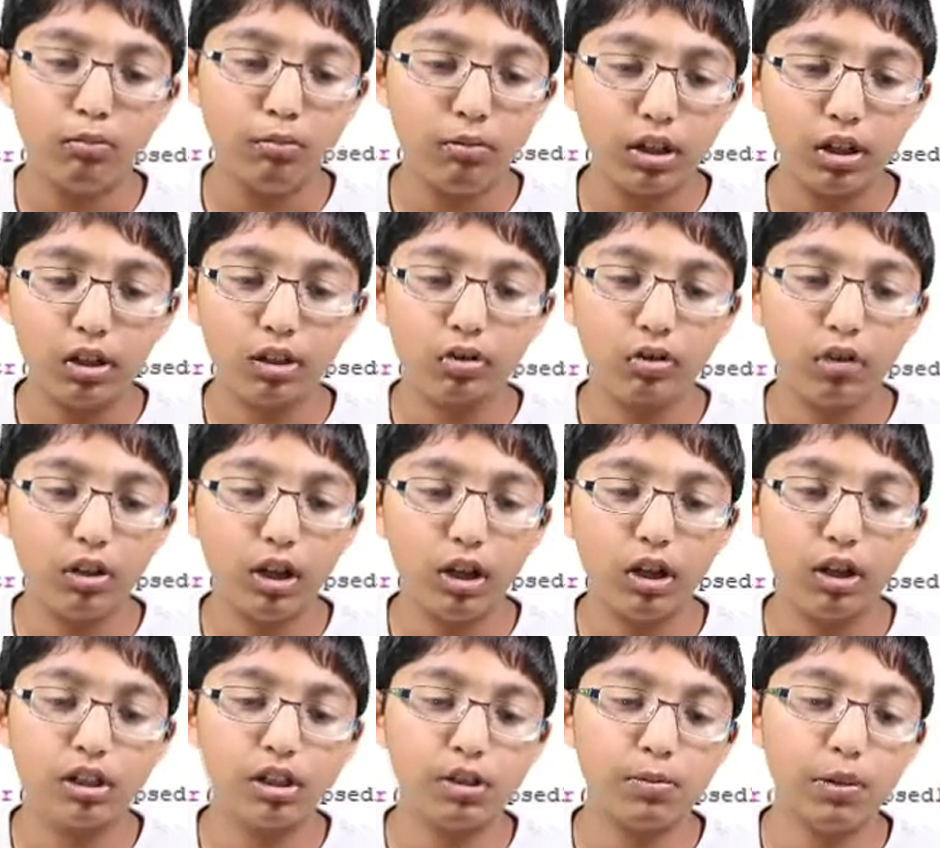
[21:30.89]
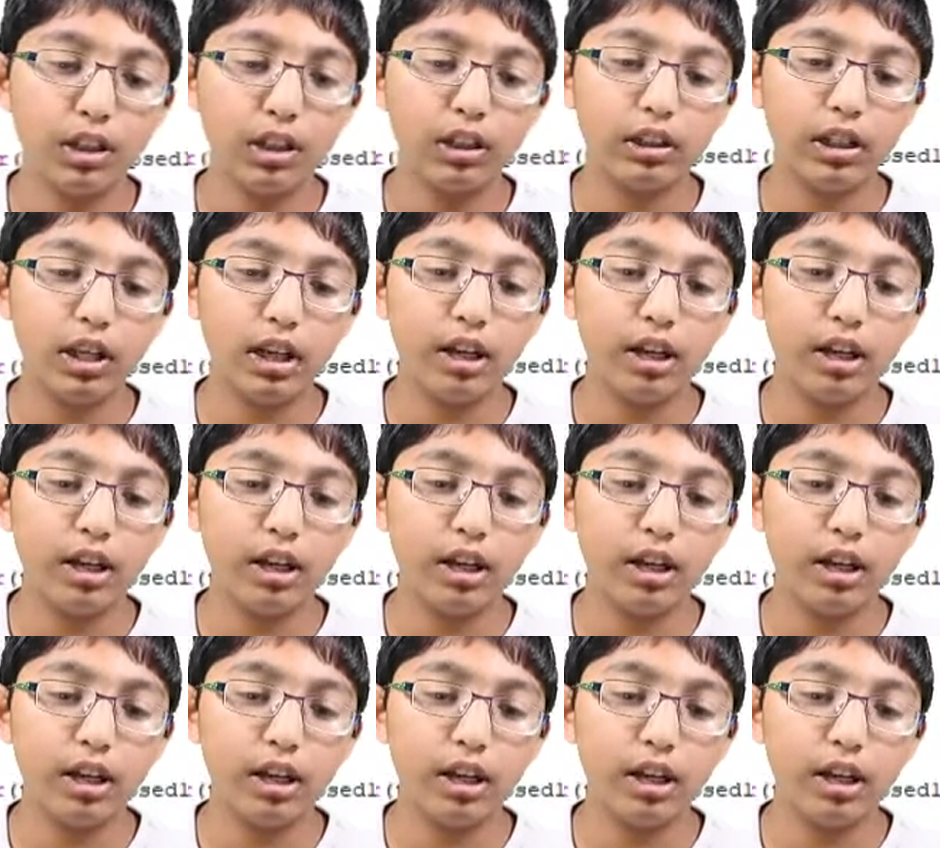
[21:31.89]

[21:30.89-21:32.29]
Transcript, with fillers: Make sure none is spelled